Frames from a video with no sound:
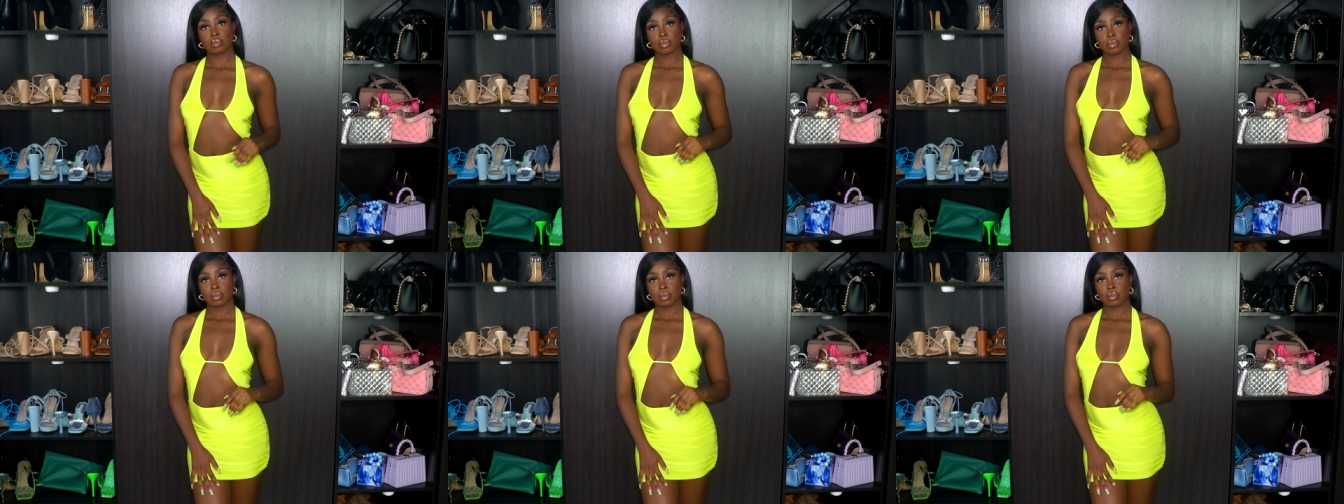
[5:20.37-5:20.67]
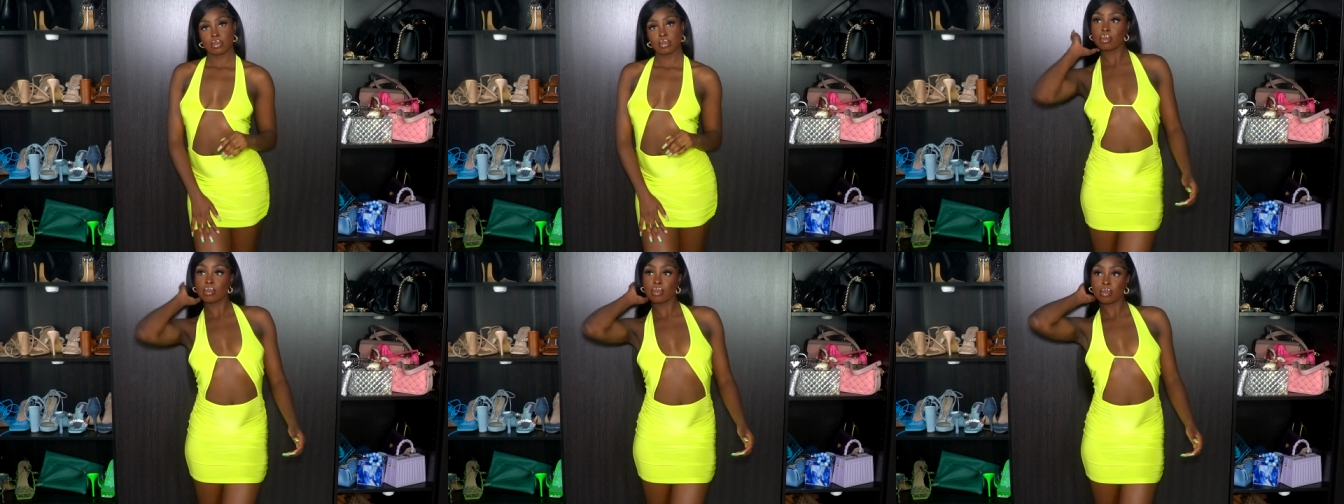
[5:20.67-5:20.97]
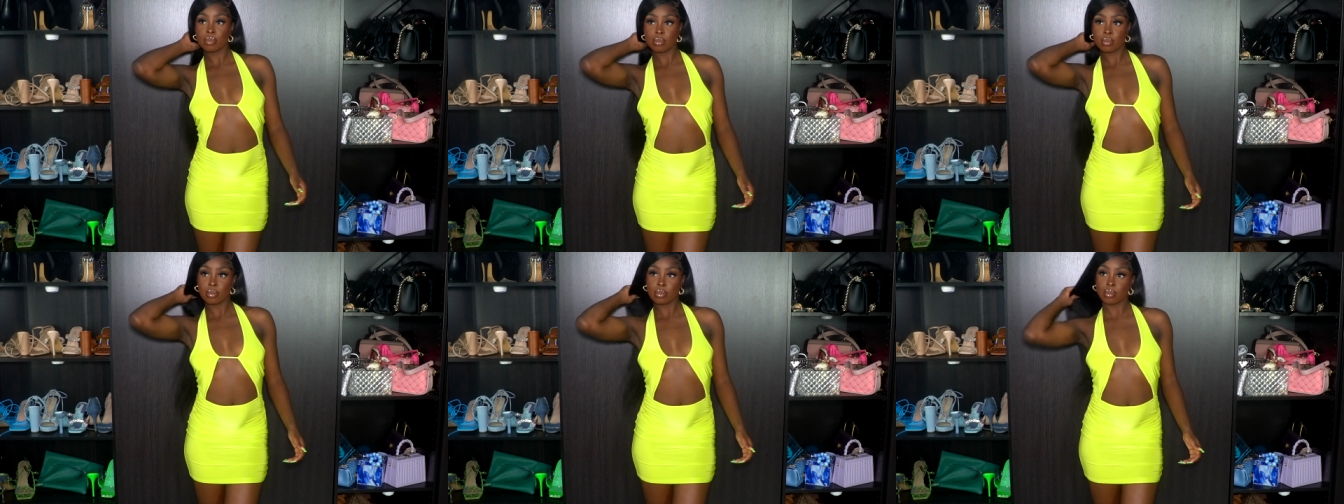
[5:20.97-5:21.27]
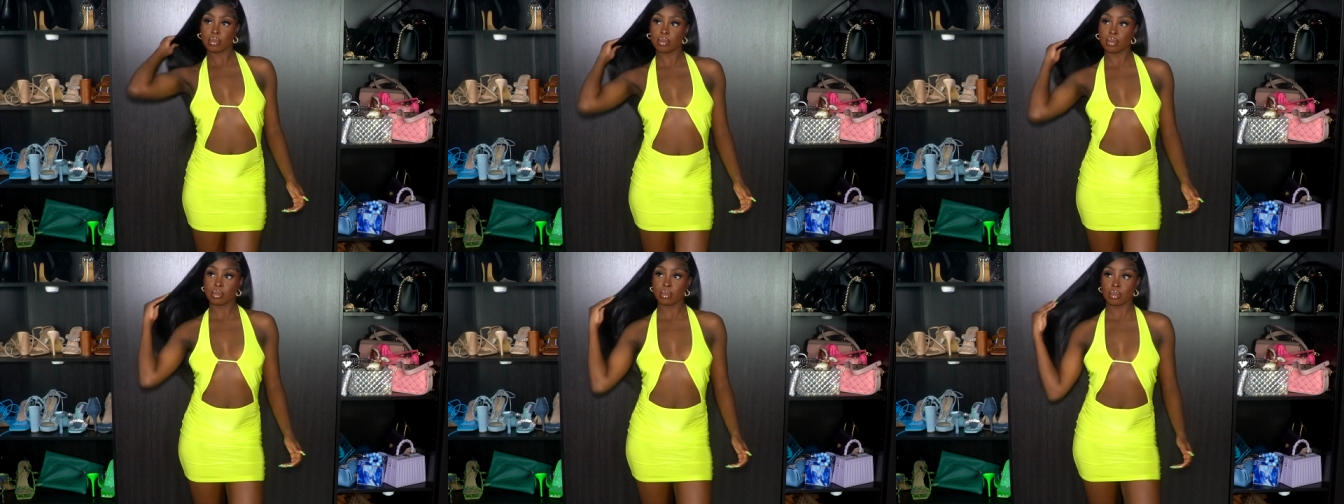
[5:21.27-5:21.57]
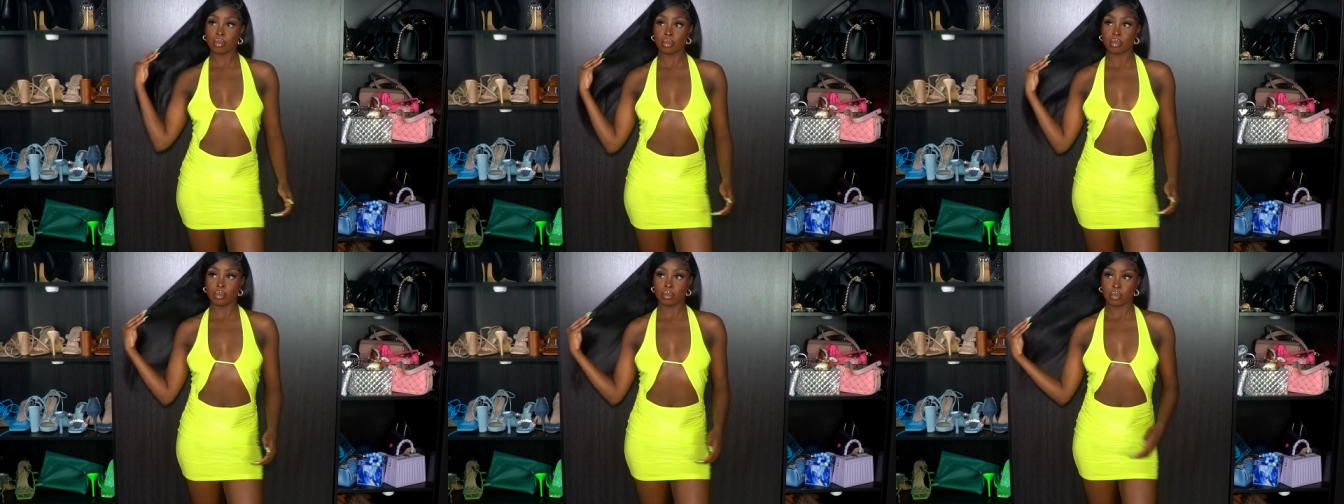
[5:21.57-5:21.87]
Get your size, but if you want
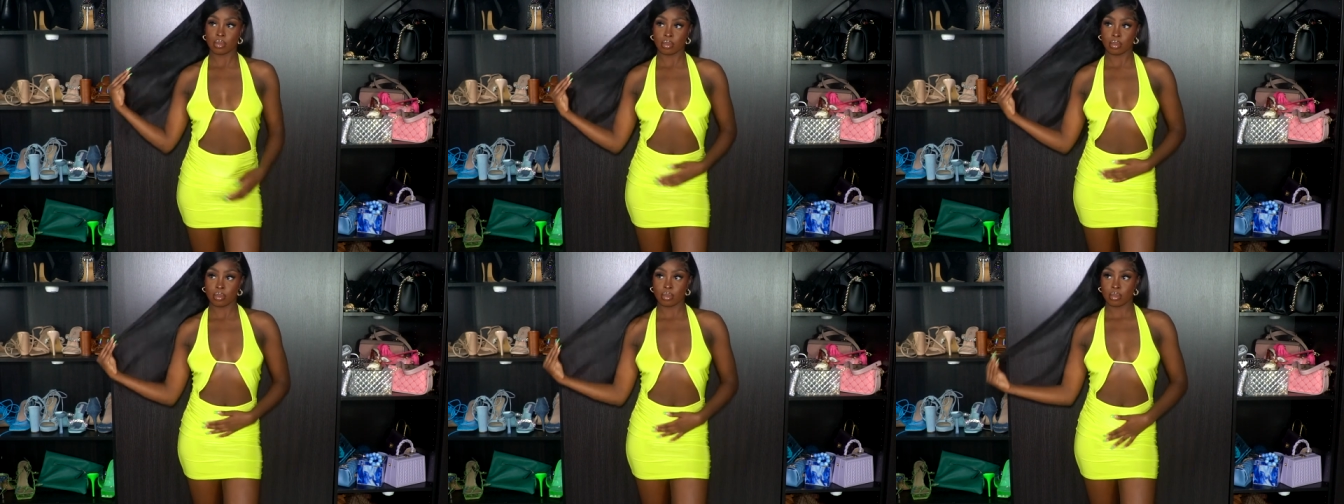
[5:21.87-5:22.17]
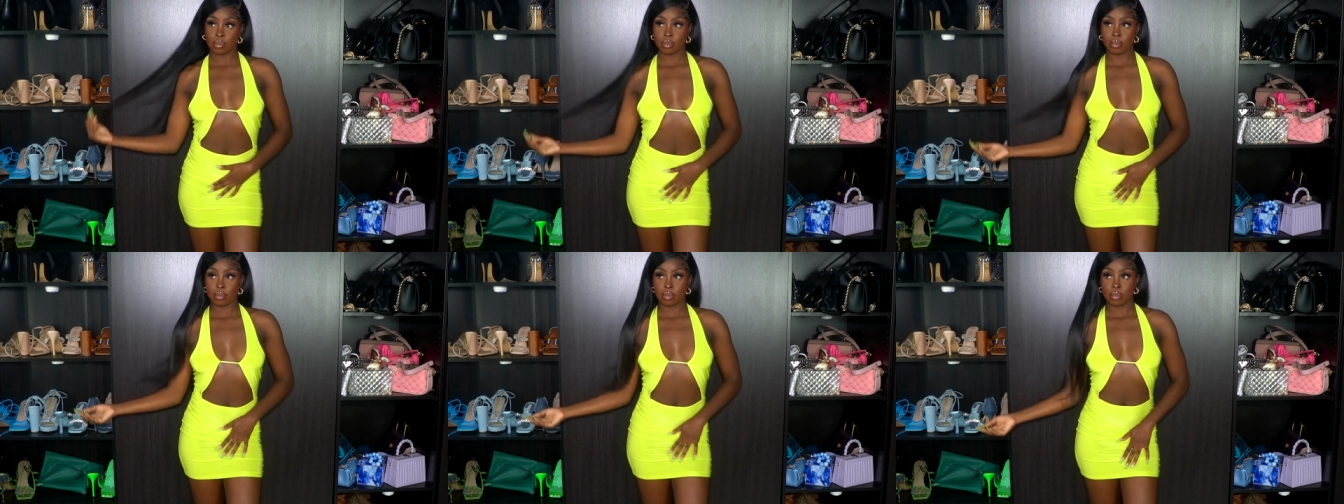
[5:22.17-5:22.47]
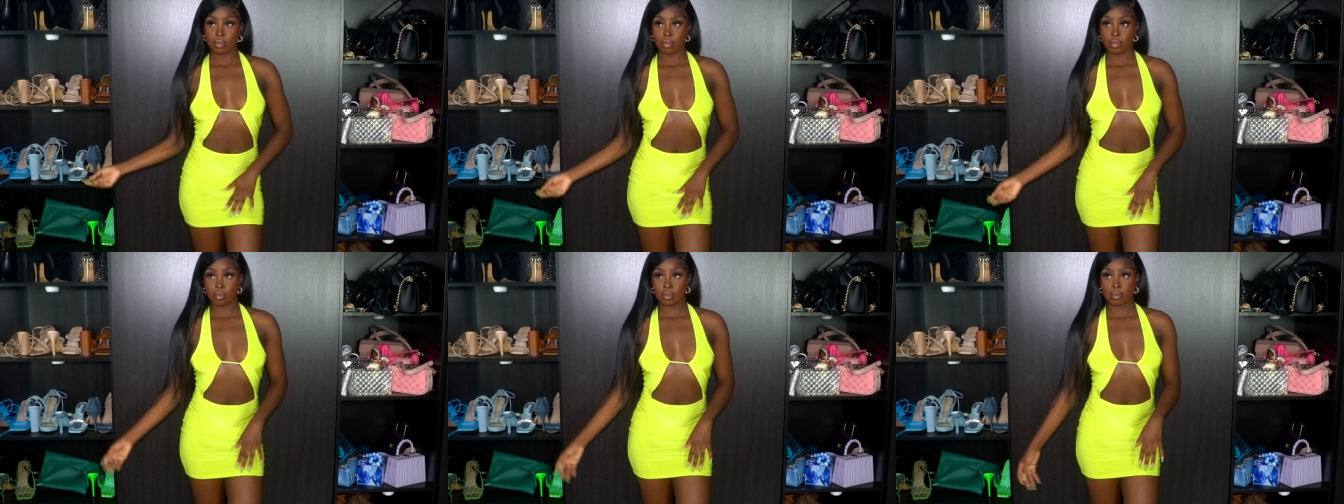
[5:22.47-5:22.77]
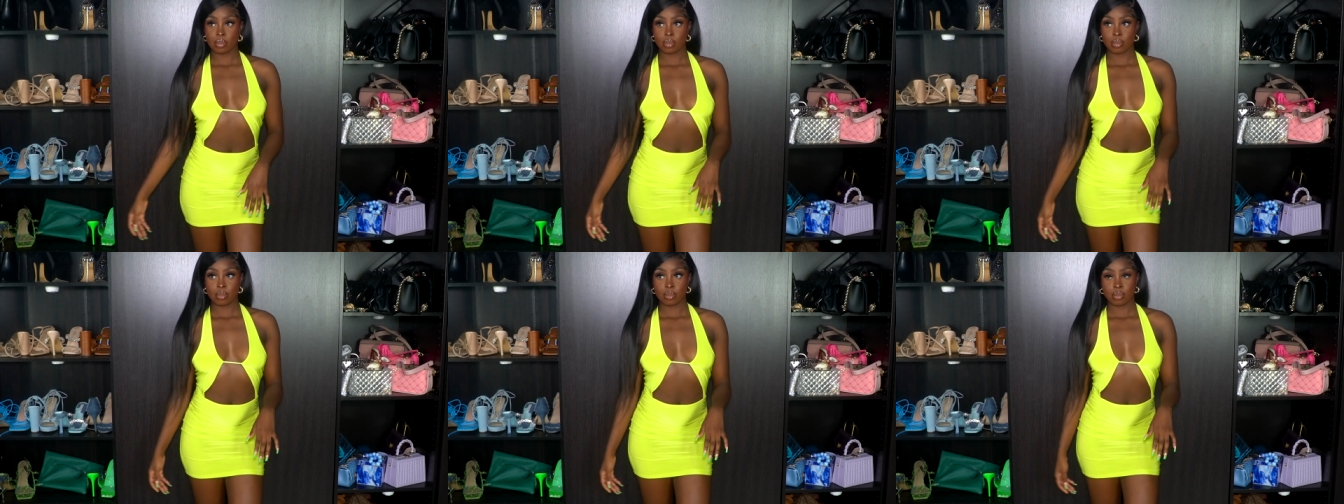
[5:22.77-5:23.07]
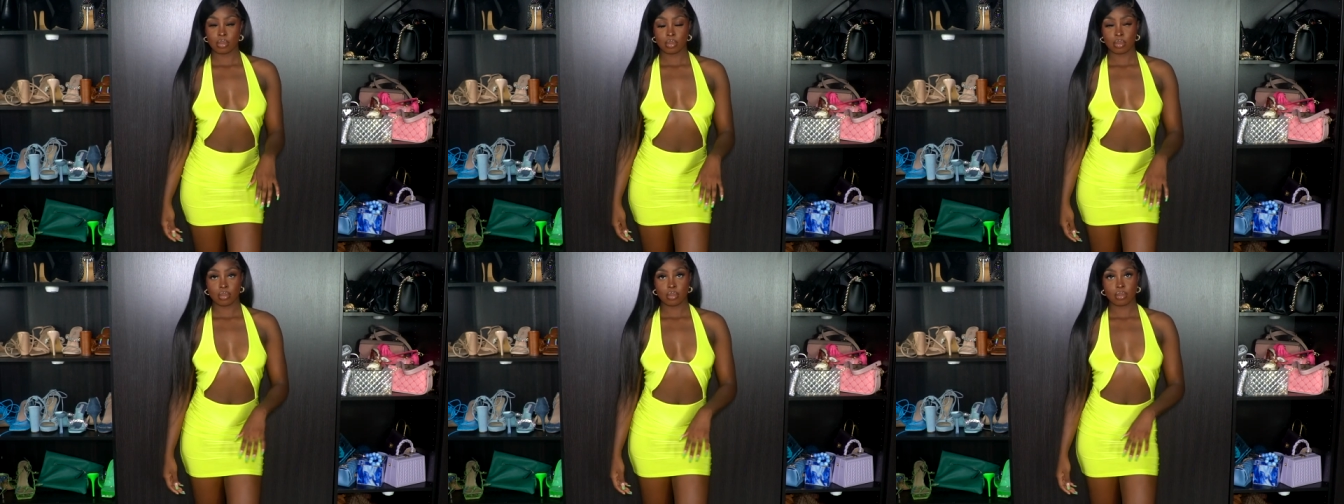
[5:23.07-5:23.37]
support, get a
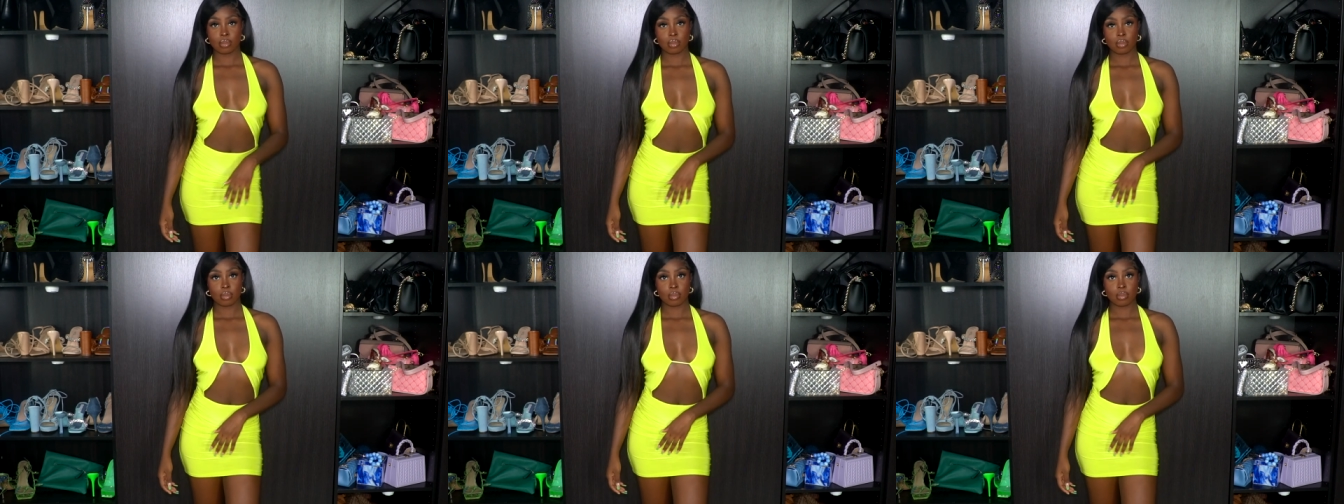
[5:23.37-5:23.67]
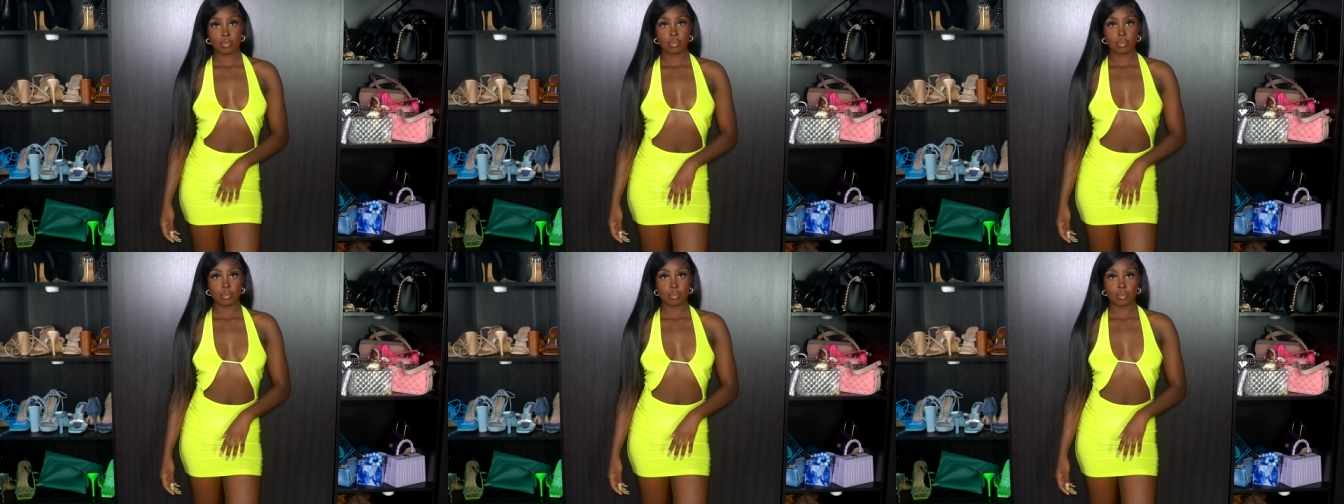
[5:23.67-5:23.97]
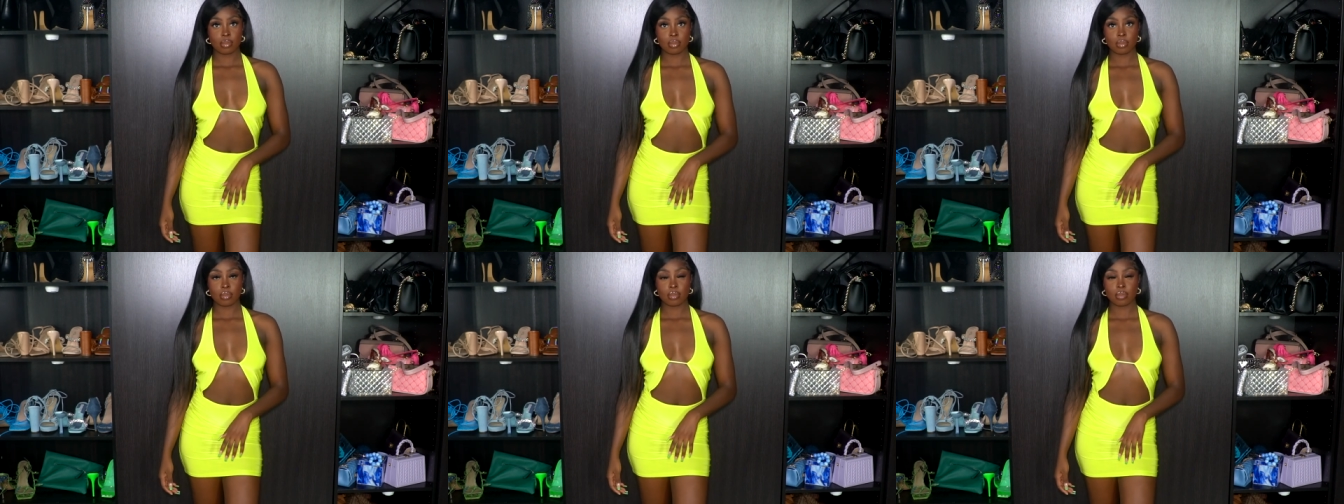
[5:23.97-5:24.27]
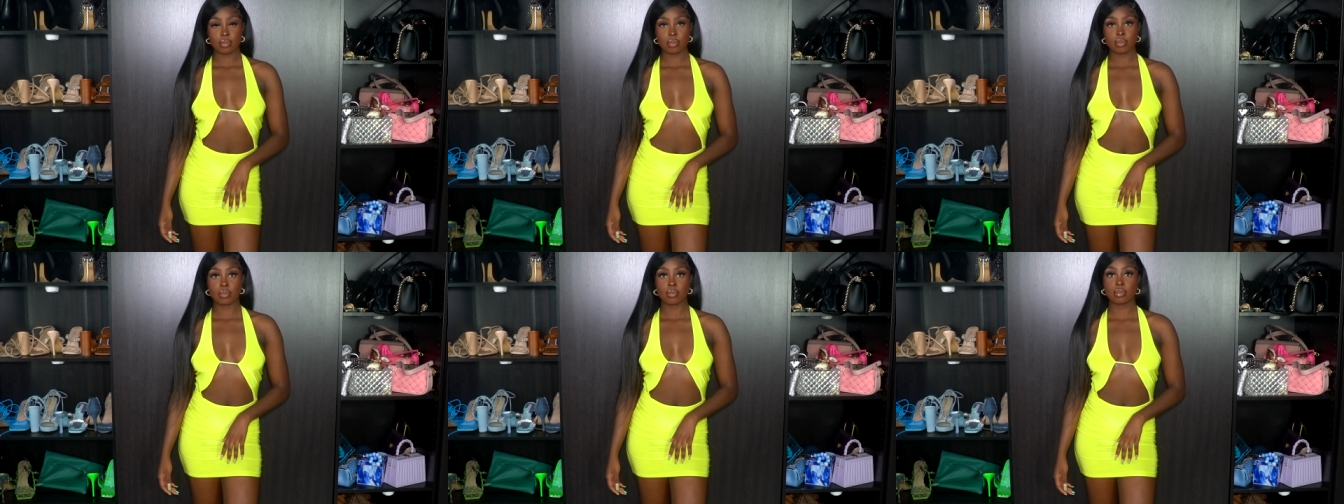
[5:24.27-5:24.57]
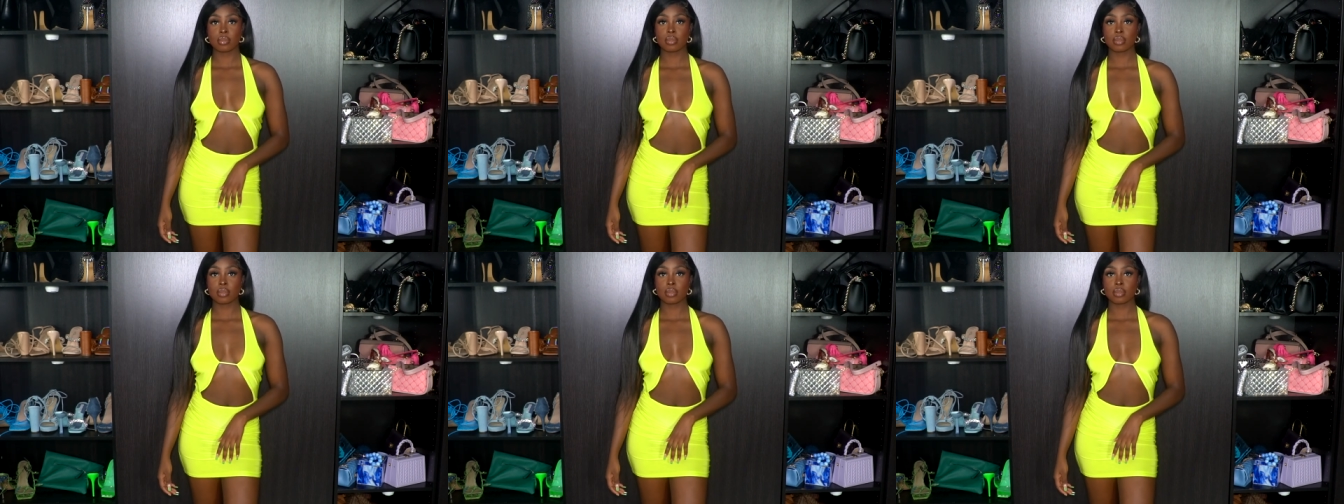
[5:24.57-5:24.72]
size down.